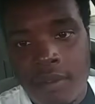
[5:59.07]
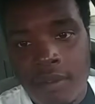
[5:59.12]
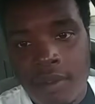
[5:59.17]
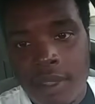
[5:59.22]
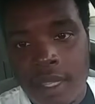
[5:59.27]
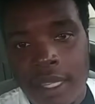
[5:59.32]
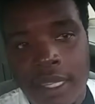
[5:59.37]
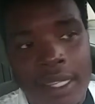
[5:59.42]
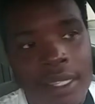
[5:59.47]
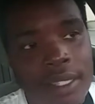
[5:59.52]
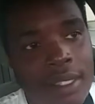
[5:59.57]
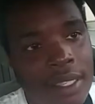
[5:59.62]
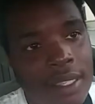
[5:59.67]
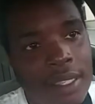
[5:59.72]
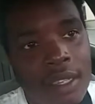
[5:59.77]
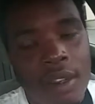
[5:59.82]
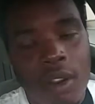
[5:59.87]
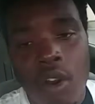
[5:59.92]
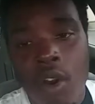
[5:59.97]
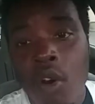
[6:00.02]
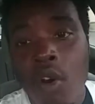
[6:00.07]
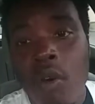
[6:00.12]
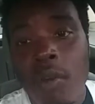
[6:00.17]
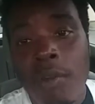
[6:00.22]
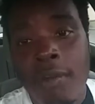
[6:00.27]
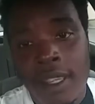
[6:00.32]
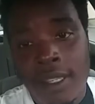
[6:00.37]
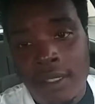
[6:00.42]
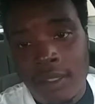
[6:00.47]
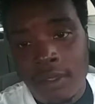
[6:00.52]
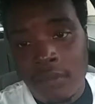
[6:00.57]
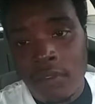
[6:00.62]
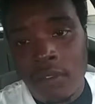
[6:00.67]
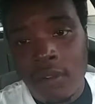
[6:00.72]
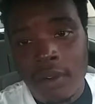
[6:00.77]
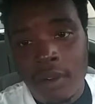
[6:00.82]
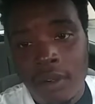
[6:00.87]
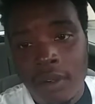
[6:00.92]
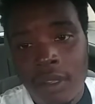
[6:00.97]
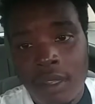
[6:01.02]
they get sent to the home base in
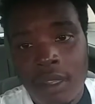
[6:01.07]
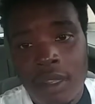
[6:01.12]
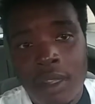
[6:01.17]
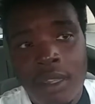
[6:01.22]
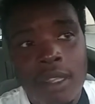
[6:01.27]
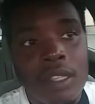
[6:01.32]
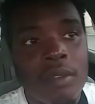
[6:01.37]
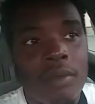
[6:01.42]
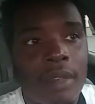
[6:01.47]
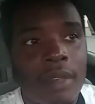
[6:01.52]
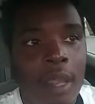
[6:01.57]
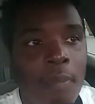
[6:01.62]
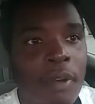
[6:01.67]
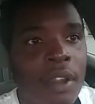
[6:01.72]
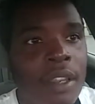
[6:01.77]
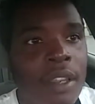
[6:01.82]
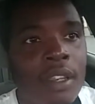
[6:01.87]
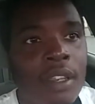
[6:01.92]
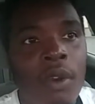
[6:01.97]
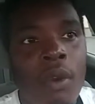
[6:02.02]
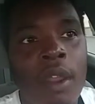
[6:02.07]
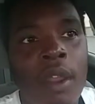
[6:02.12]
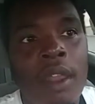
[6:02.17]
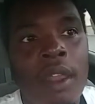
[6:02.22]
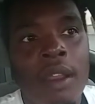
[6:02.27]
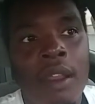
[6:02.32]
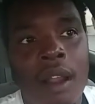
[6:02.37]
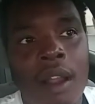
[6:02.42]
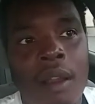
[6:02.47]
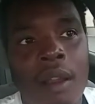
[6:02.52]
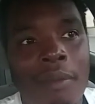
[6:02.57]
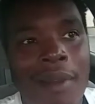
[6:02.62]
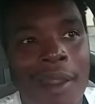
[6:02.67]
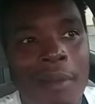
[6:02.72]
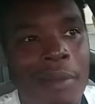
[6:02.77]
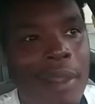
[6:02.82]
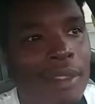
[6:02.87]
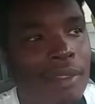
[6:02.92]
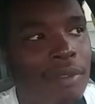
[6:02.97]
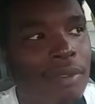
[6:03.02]
Florida. Because when I put in the Qualcomm, by
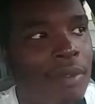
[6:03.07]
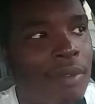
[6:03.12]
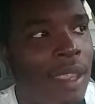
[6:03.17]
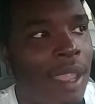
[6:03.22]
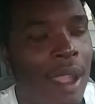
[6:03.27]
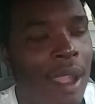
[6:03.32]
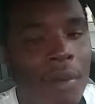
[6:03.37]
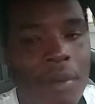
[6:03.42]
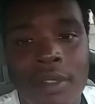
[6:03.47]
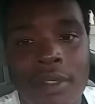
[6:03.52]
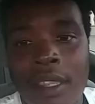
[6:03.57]
about three hours